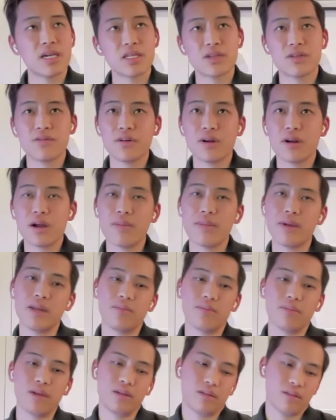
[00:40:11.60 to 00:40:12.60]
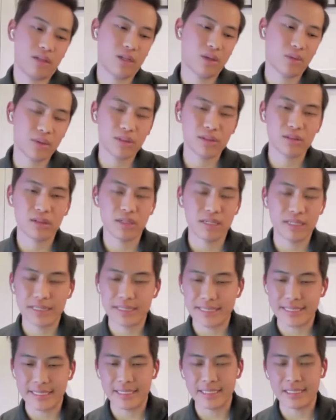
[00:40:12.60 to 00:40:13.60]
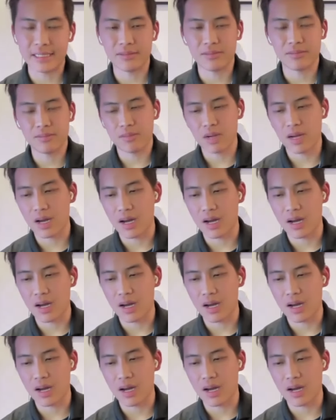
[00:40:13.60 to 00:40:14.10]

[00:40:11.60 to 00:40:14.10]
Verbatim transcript: Yeah. So far, I mean, we did it Indeed.